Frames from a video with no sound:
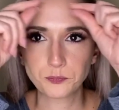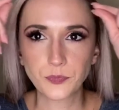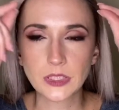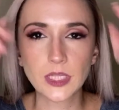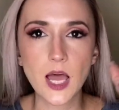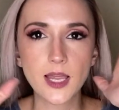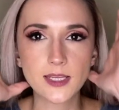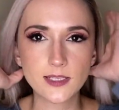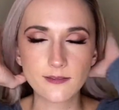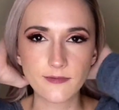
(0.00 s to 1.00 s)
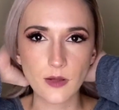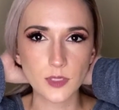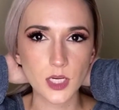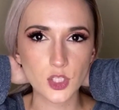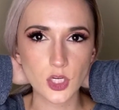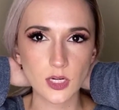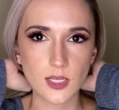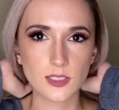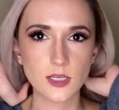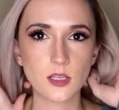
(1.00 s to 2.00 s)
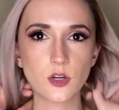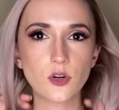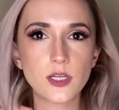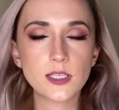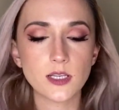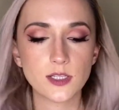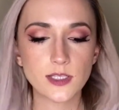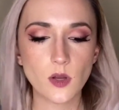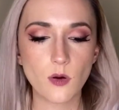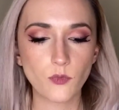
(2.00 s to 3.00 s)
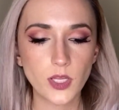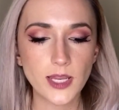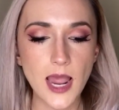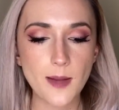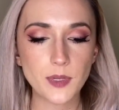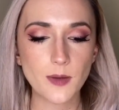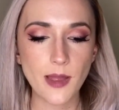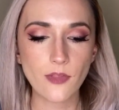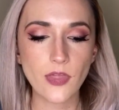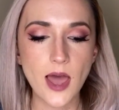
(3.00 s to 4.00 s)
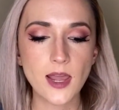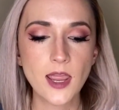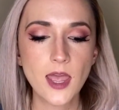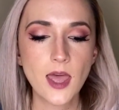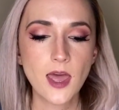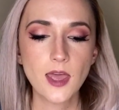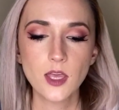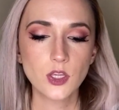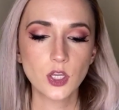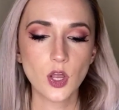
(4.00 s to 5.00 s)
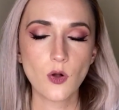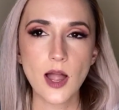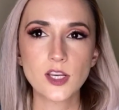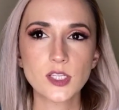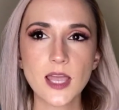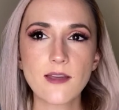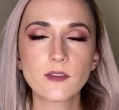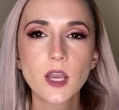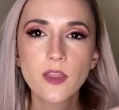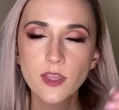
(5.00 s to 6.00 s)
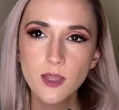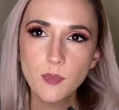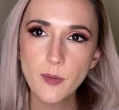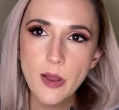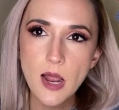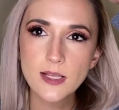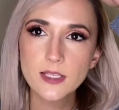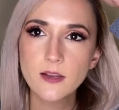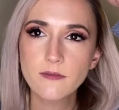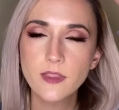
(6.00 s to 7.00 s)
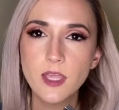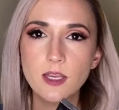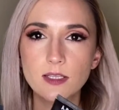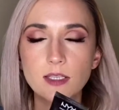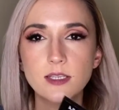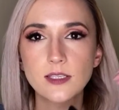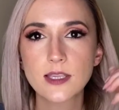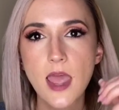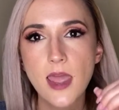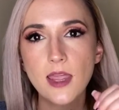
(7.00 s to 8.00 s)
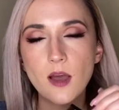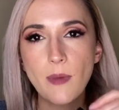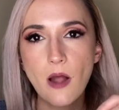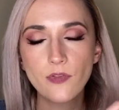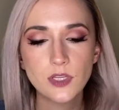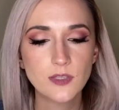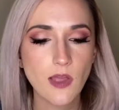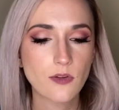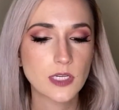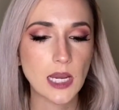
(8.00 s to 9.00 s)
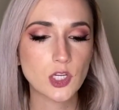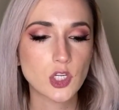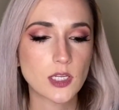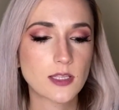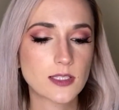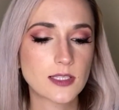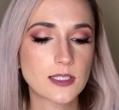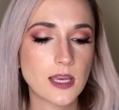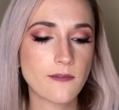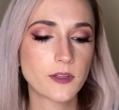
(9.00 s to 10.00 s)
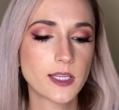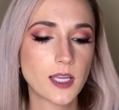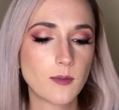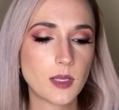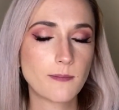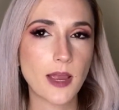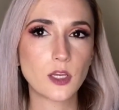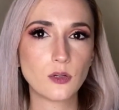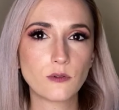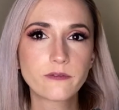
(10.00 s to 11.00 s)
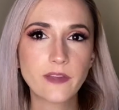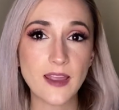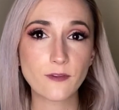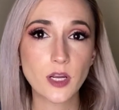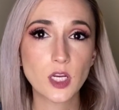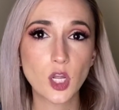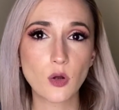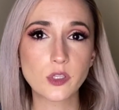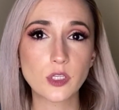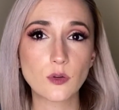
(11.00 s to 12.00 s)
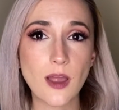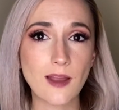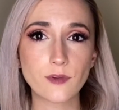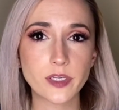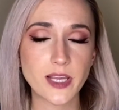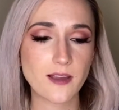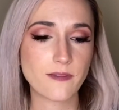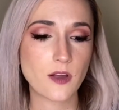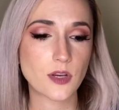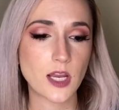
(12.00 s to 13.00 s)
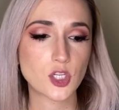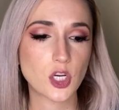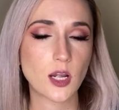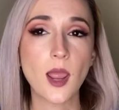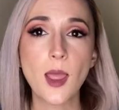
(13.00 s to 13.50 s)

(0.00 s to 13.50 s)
lines of foundation into the creases. So I'm really happy about that. I have nothing but positive things to say about this foundation. This is definitely going to be my new favorite go-to everyday foundation,